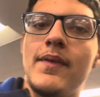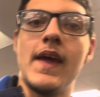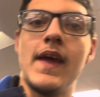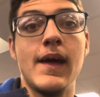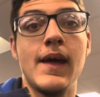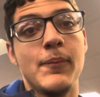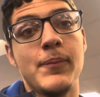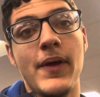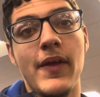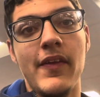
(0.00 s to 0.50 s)

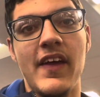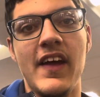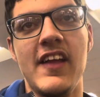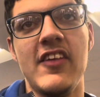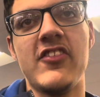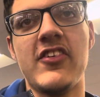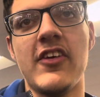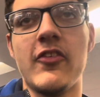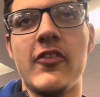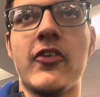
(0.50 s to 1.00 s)
yeah, but
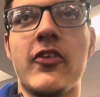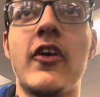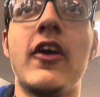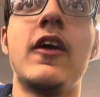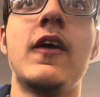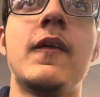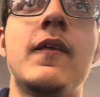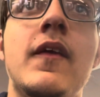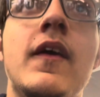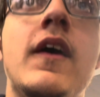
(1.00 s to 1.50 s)
lunch is
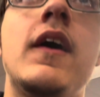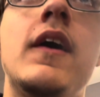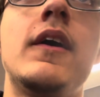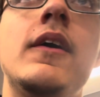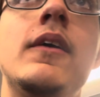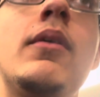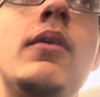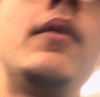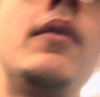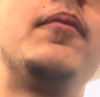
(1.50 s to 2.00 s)
good
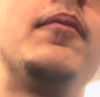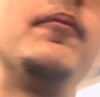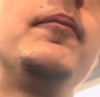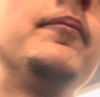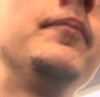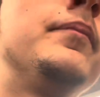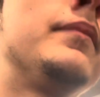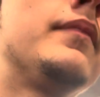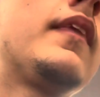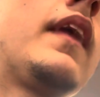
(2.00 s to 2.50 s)
though.
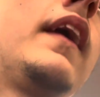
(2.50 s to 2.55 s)
Hmm,